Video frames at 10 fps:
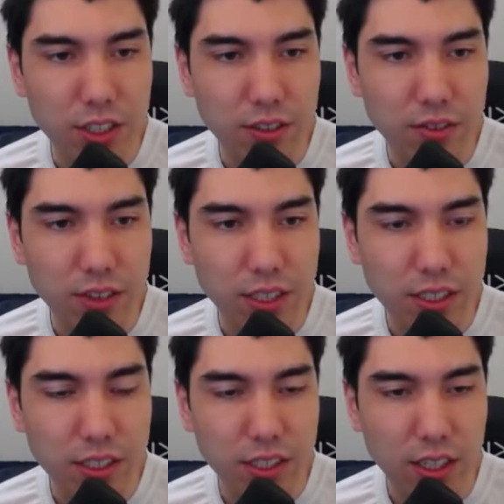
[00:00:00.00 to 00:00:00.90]
of
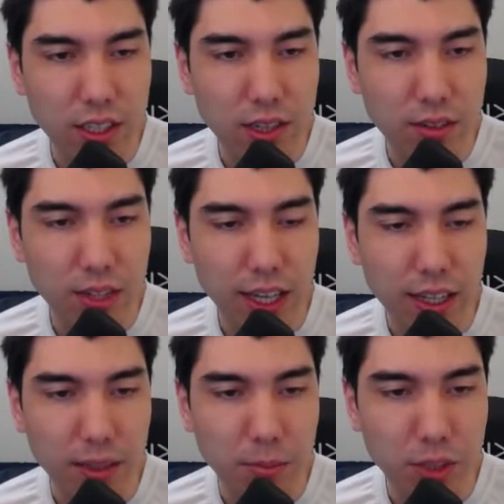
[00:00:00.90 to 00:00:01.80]
this
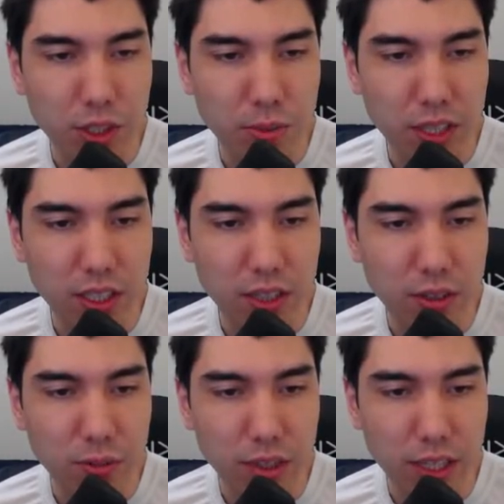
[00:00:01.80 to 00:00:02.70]
hanging bishop
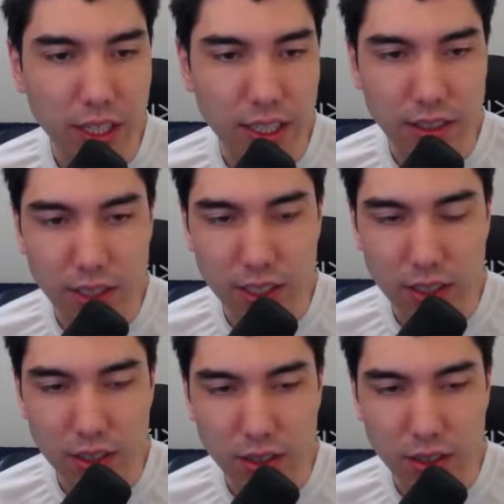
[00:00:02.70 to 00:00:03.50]
here when the knight is here.